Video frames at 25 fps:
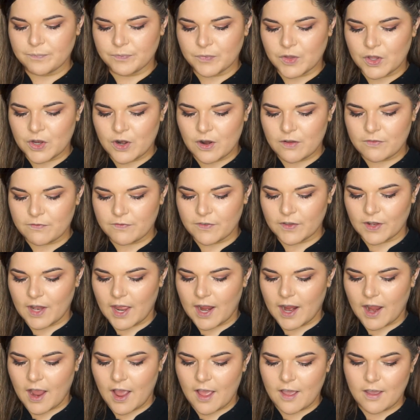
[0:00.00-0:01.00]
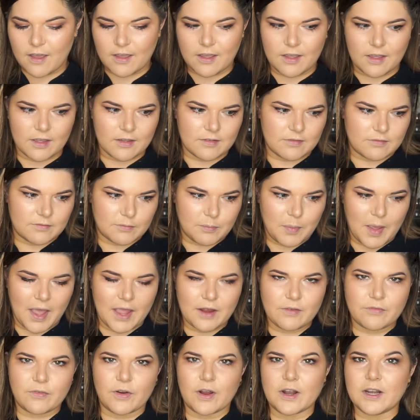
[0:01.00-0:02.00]
you know, feel like I
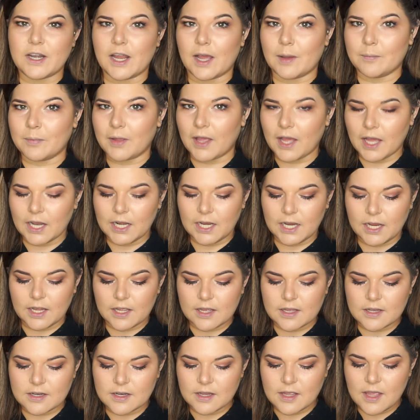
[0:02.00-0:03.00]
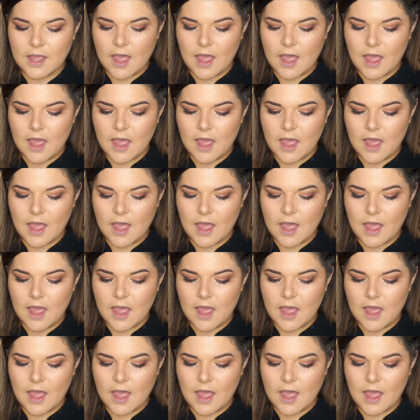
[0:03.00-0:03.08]
paid for it and now I'm cutting it.